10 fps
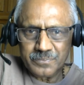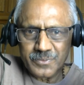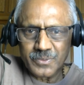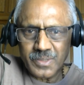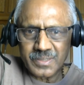
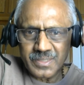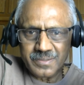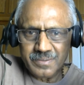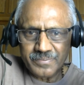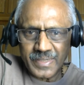Do not get
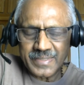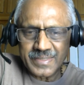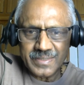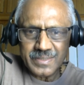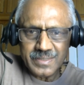
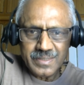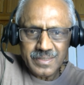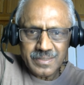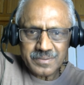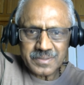frightened.
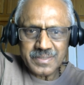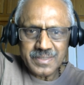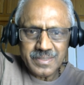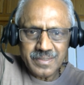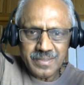Okay.
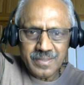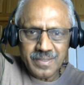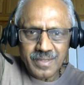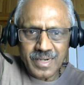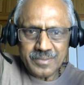
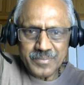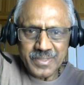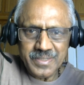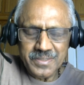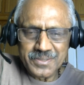And
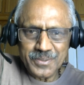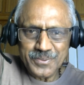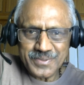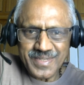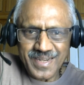many
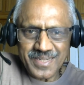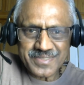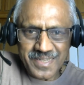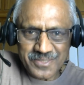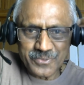interviews they ask
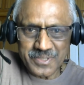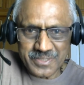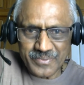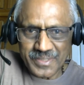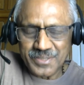as though it's a
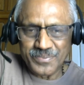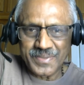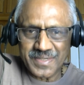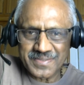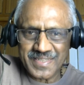very
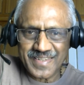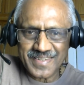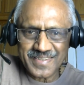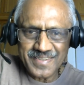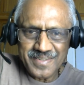difficult
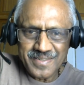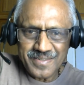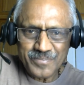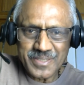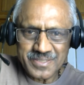thing,
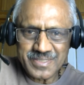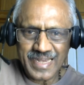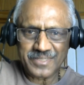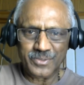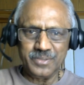but it's
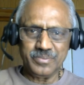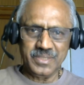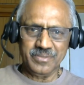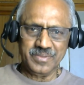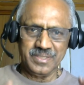actually
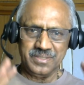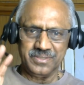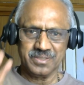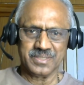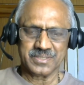very, very
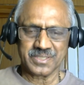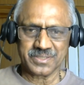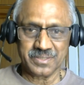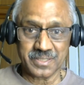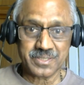easy
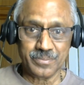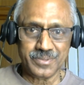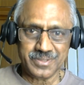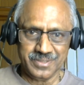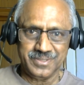construction, except
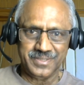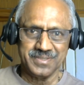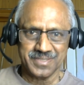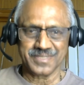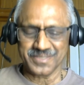it's
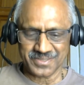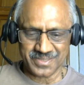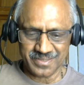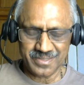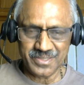ingenious construction
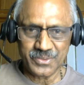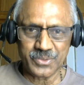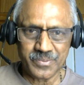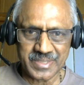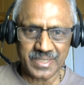due
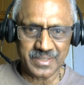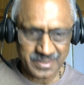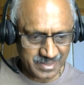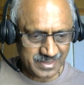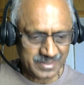to Italy.
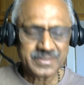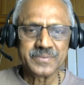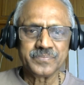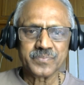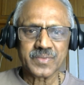
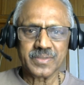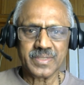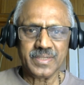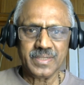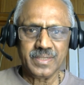
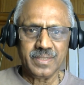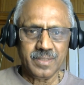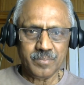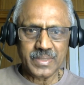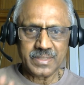Okay.
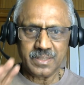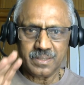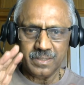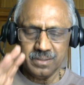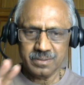But
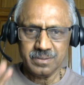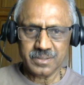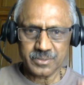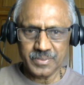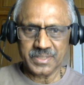
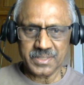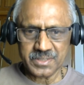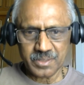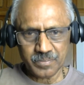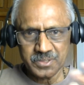it's very
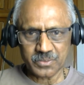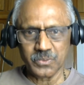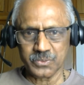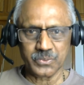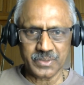easy. Please go
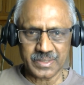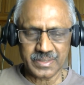through that.